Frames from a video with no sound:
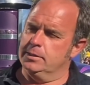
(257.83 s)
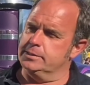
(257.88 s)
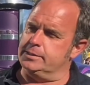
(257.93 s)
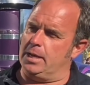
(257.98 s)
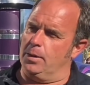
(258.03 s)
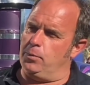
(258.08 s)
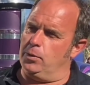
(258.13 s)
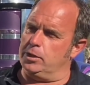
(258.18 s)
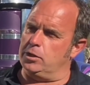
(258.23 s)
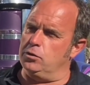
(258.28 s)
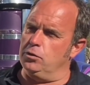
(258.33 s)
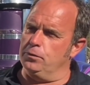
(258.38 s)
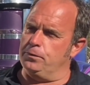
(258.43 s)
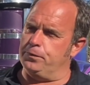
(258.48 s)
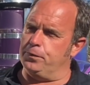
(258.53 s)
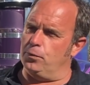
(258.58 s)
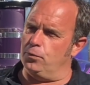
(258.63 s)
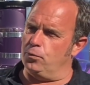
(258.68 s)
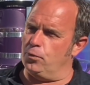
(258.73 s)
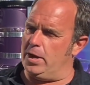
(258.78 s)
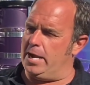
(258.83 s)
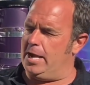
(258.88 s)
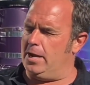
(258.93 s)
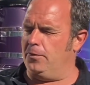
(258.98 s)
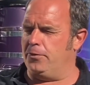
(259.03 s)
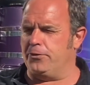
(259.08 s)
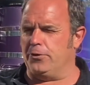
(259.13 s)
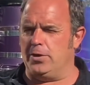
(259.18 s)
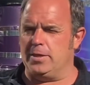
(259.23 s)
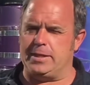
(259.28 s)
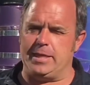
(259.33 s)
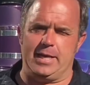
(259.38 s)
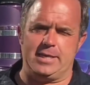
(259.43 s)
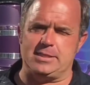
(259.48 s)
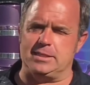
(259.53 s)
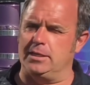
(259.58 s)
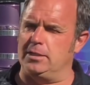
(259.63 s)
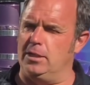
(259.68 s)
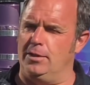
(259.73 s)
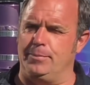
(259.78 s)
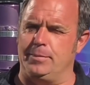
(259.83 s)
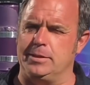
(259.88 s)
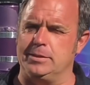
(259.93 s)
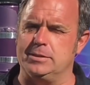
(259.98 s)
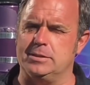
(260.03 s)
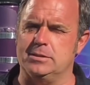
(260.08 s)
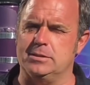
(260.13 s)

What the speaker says: So we're good for around 3,000 kilometres.